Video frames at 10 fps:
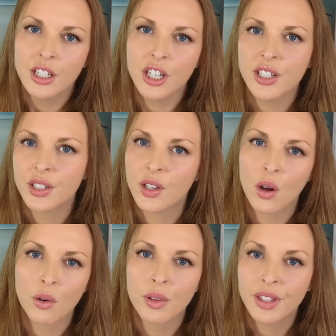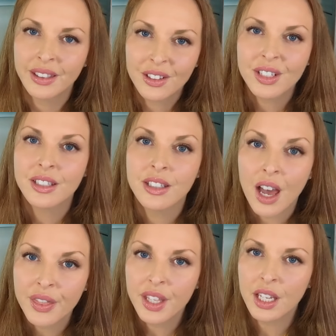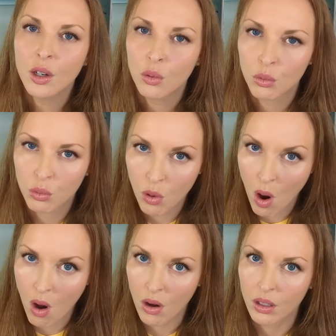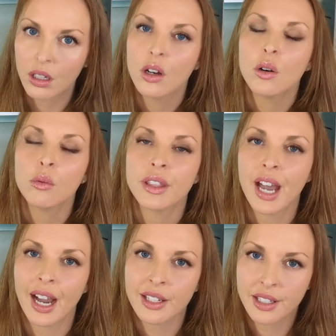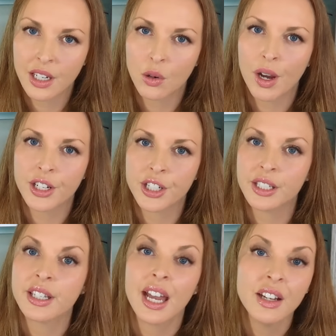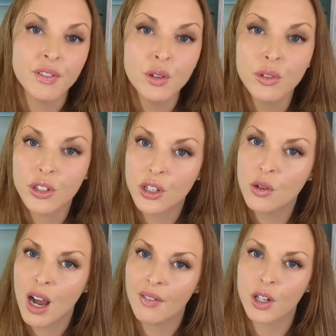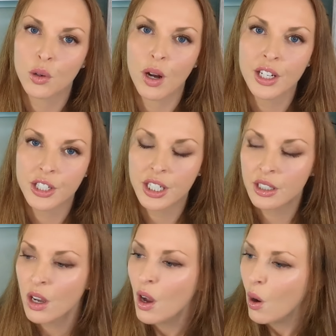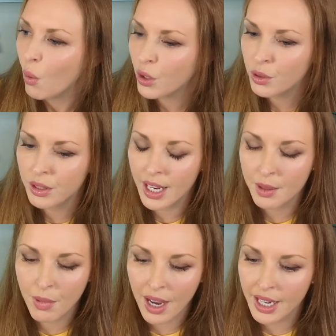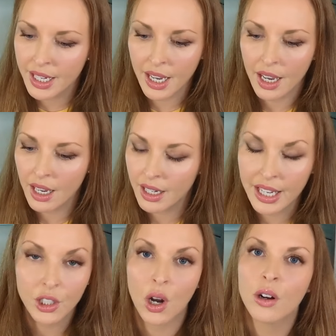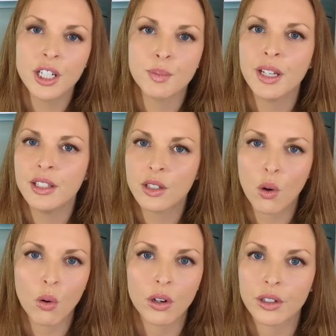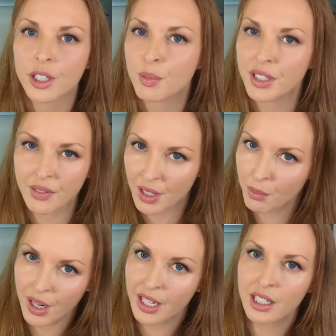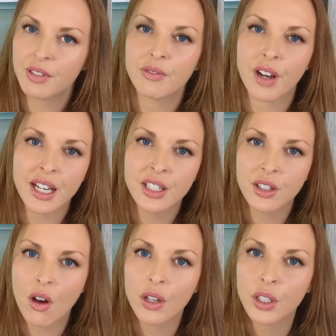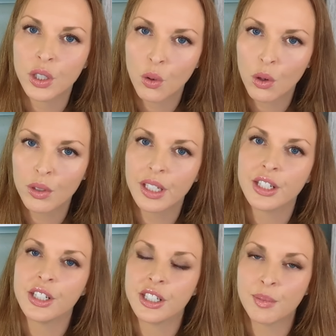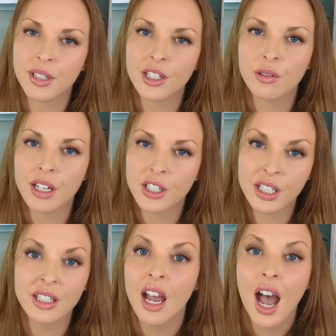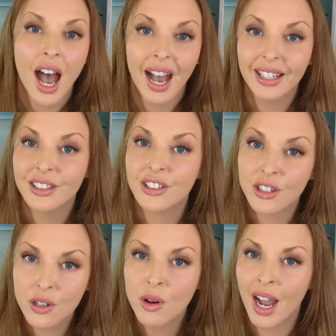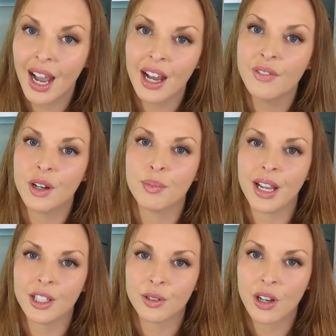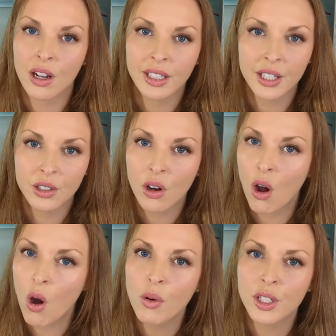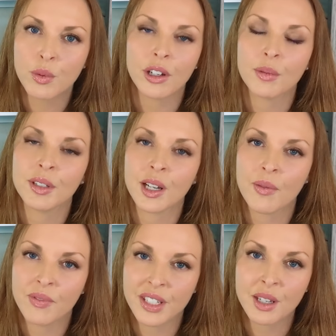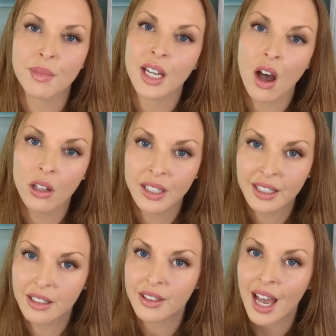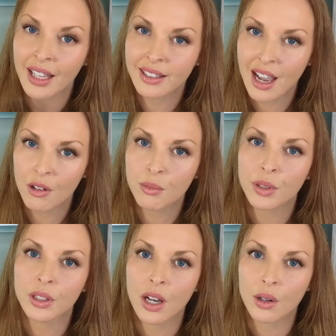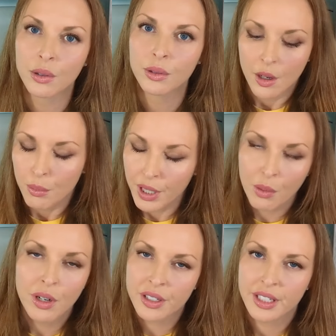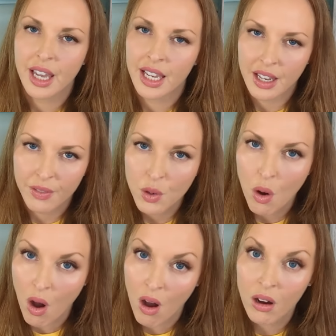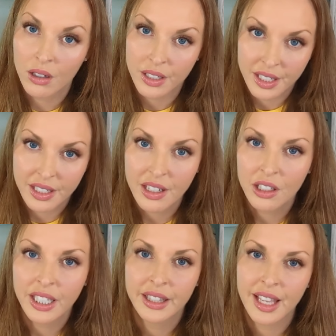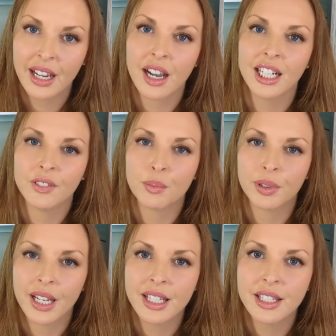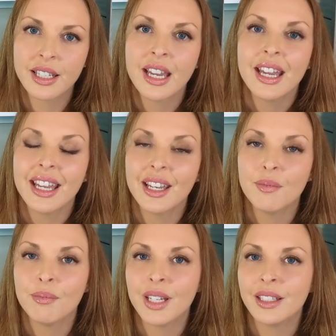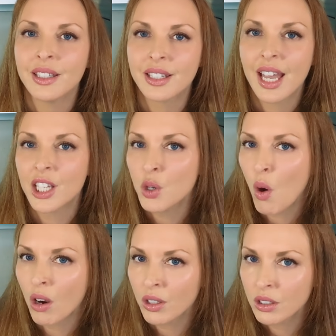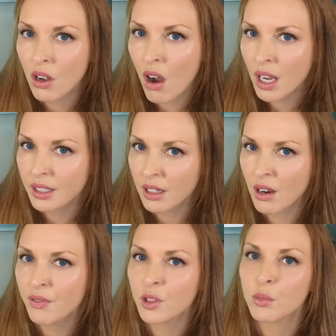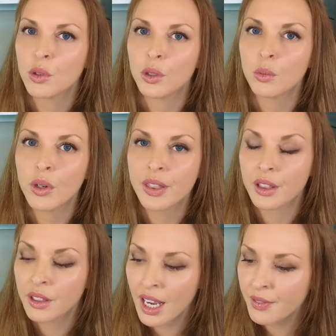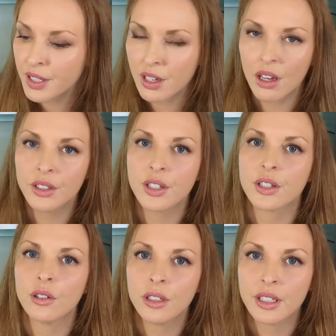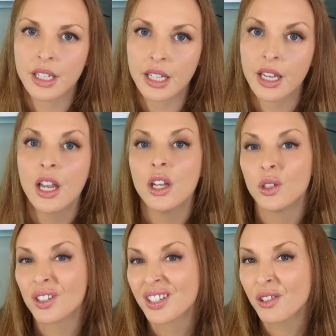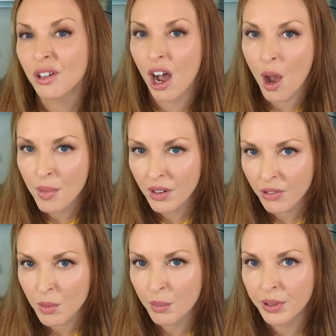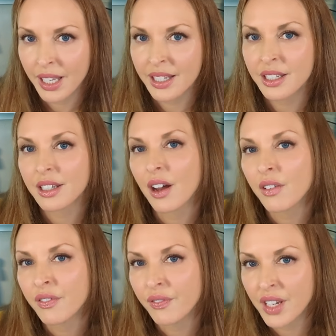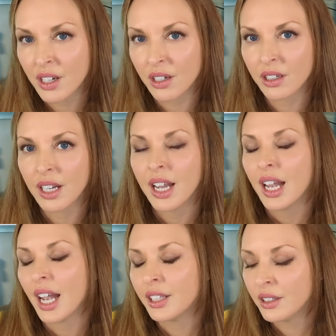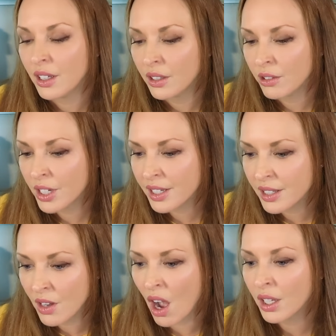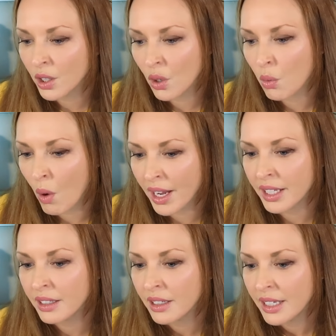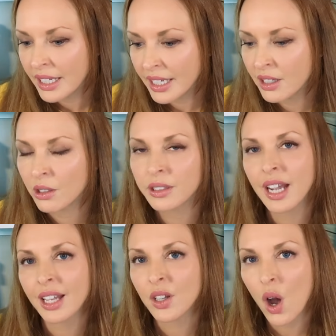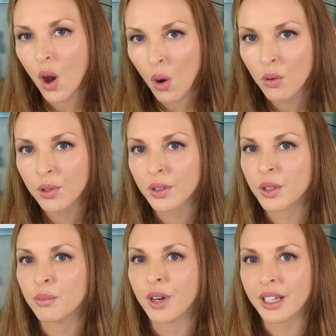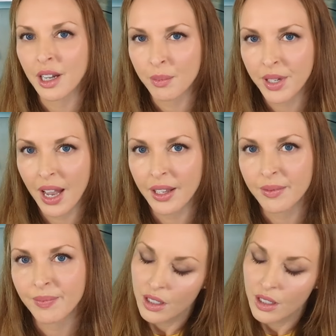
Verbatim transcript: Just know that there's nothing wrong with asking questions. And if you do have a question or you'd like my uh, encouragement or specific brand of advice on your relationship situation, I do have a Patreon and you're always welcome to come visit me. I'll link to that down below. But I will say, if you are still in that kind of a place, it means that you are not comfortable with life's uncertainty. You're still coming from a place of fear and you're just not quite healed, and over the breakup yet.